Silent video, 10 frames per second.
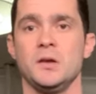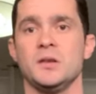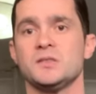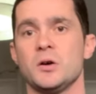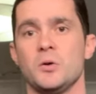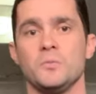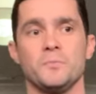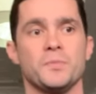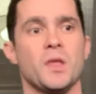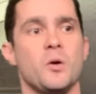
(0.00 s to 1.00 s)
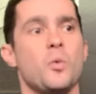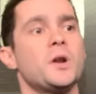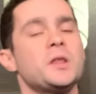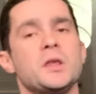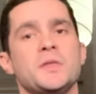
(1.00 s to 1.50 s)
So one
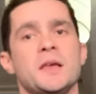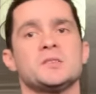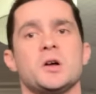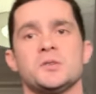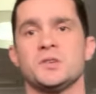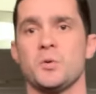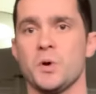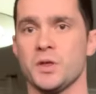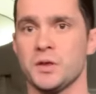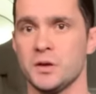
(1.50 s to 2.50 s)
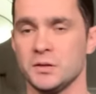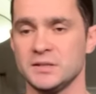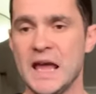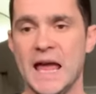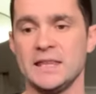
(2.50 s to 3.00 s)
of the things also with
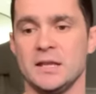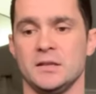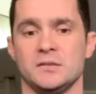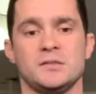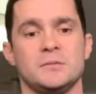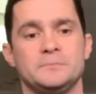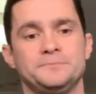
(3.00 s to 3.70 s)
tendons